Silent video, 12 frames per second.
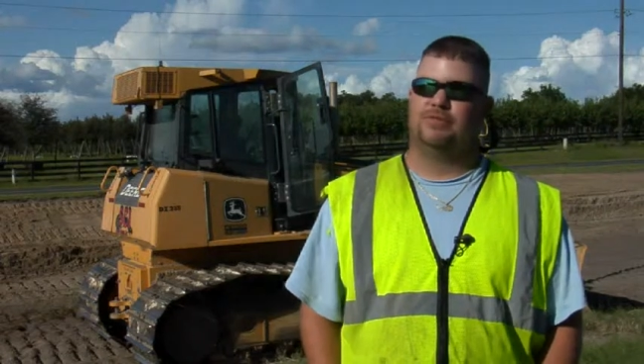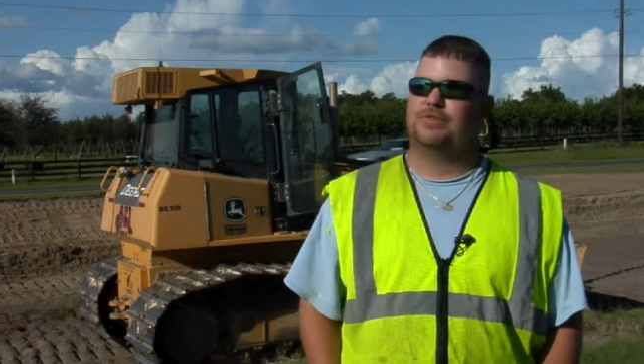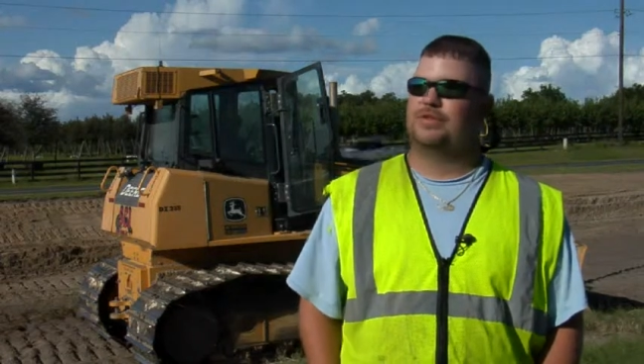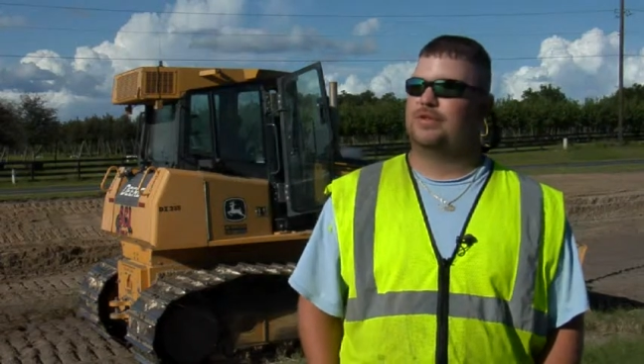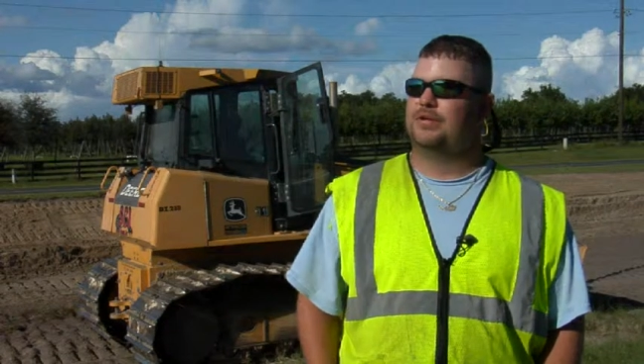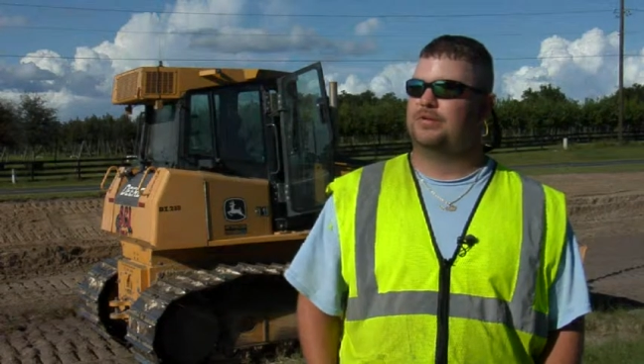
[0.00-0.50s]

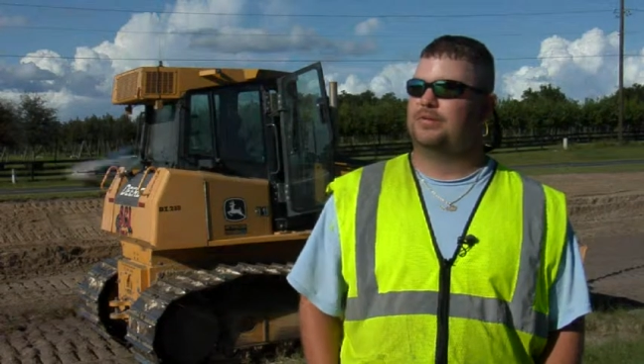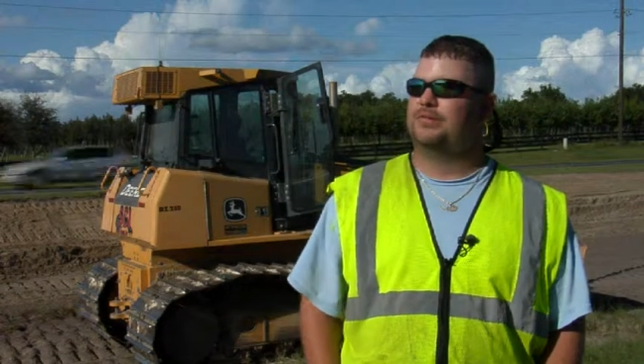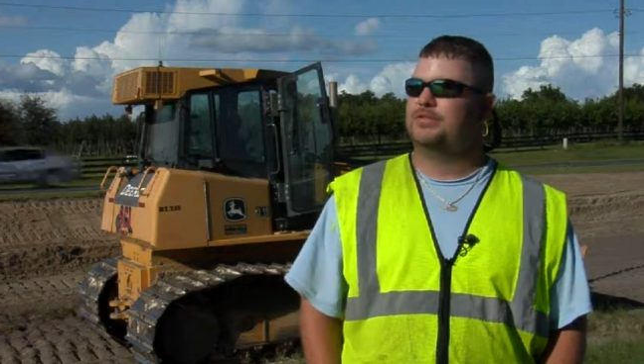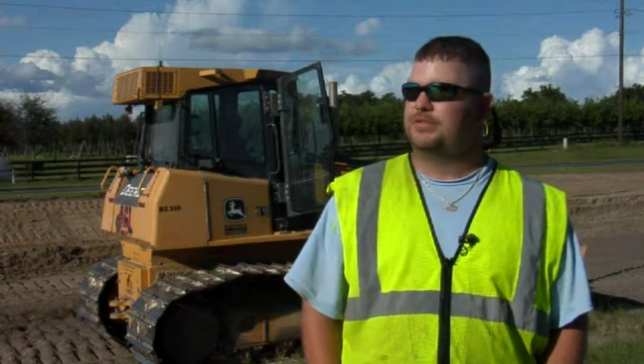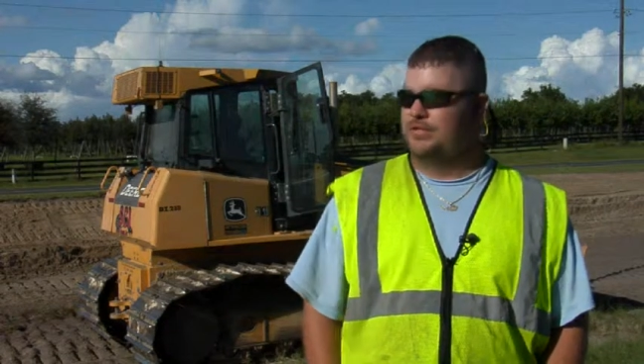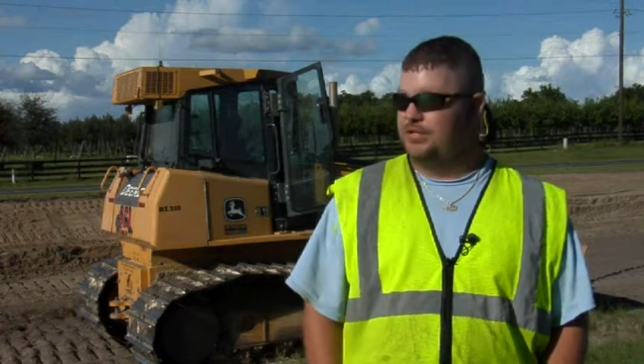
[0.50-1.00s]
With the,
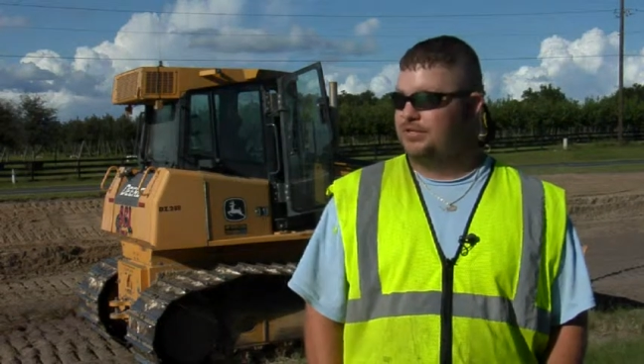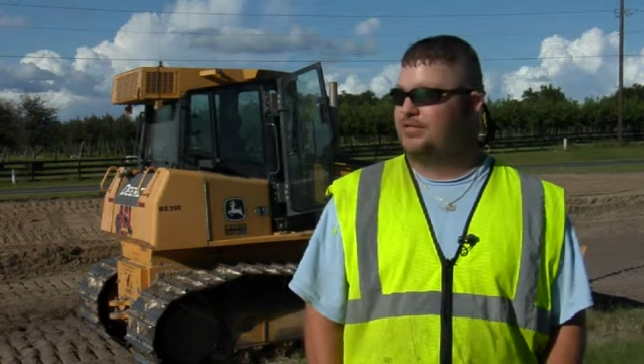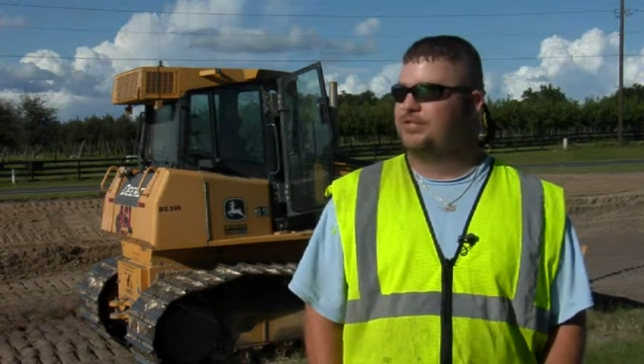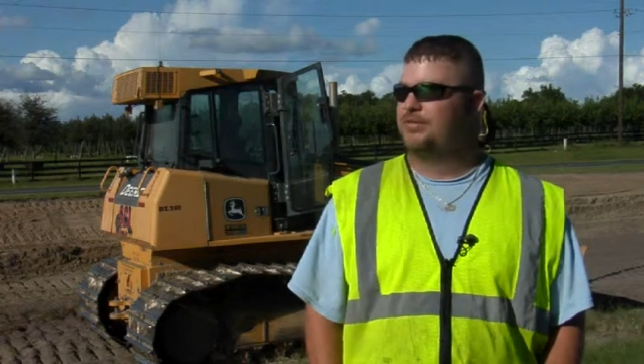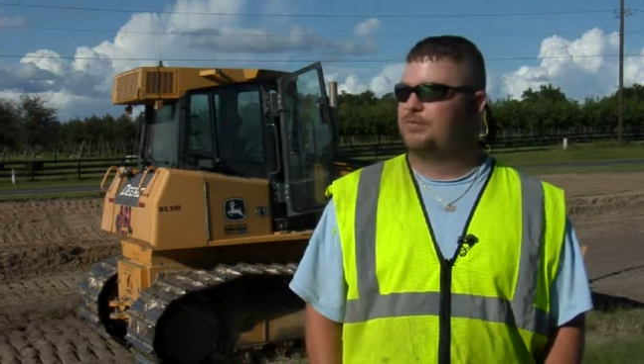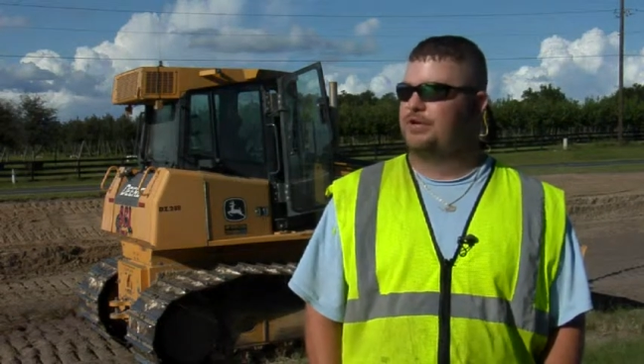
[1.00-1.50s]
the
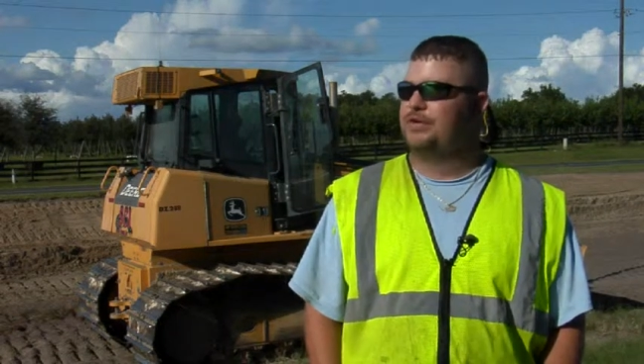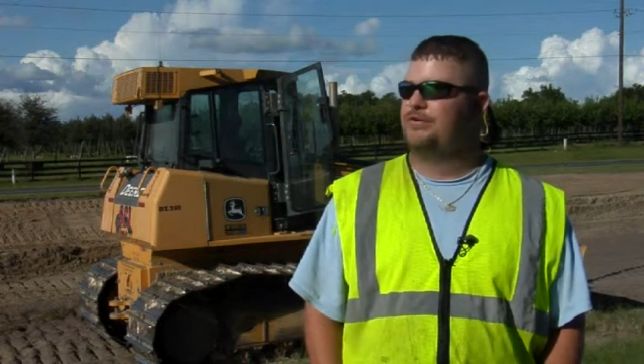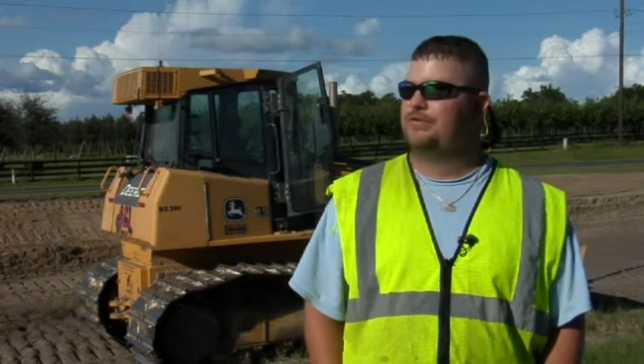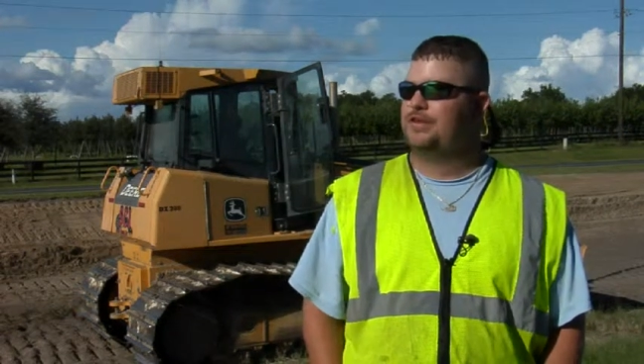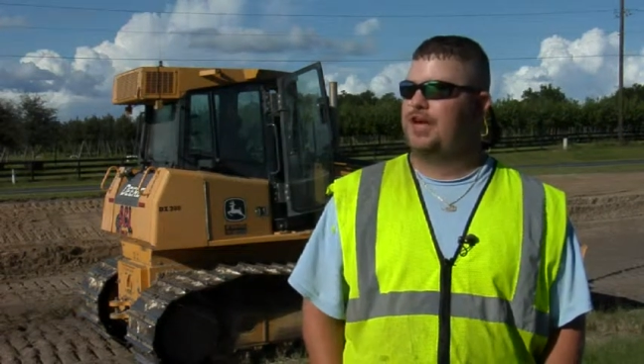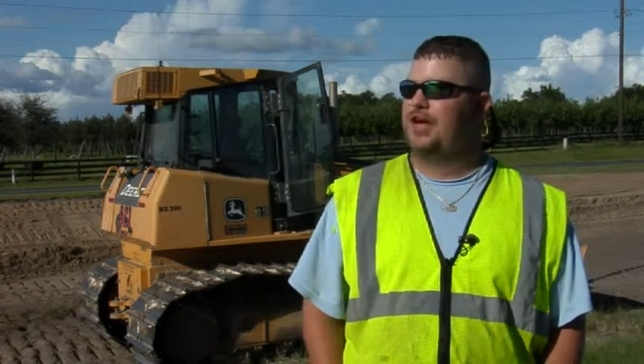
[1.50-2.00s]
system we're using